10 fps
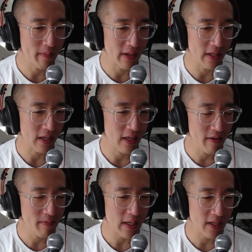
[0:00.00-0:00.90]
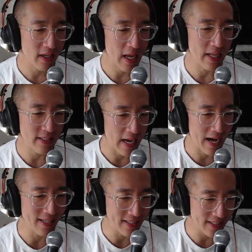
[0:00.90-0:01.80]
But like if my kid had
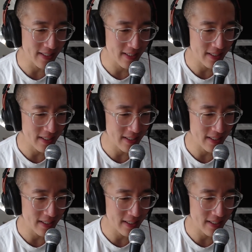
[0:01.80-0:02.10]
talent